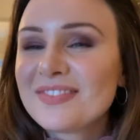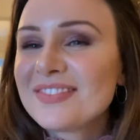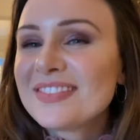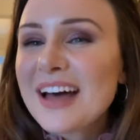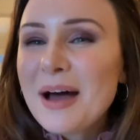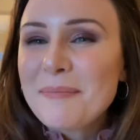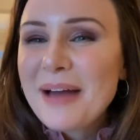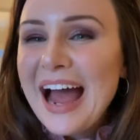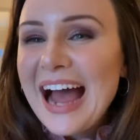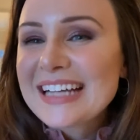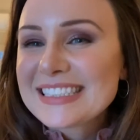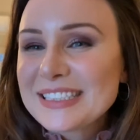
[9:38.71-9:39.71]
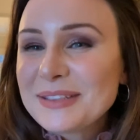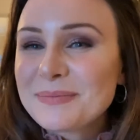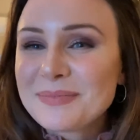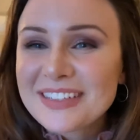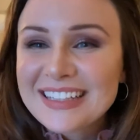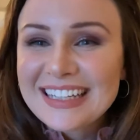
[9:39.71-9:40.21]
Not passion,
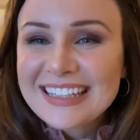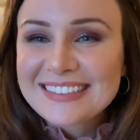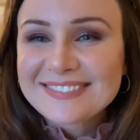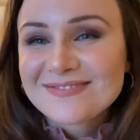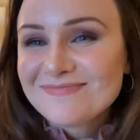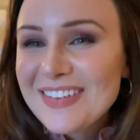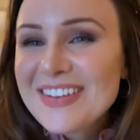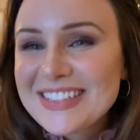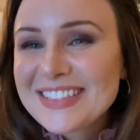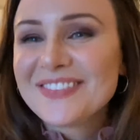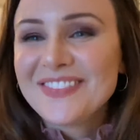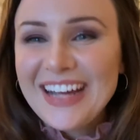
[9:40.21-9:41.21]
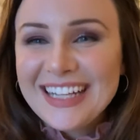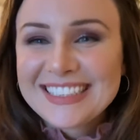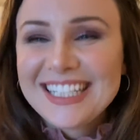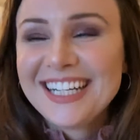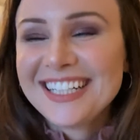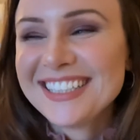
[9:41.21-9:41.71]
but like maybe some
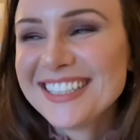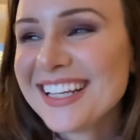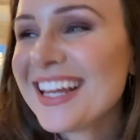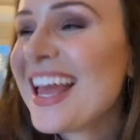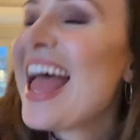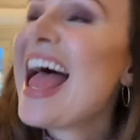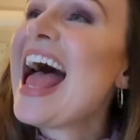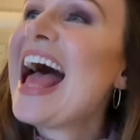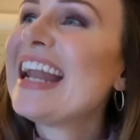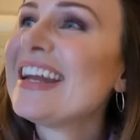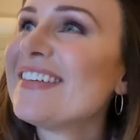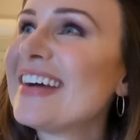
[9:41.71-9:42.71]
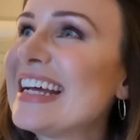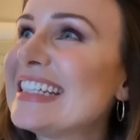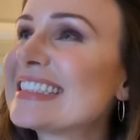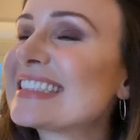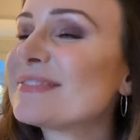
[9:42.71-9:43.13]
passion. Anyways,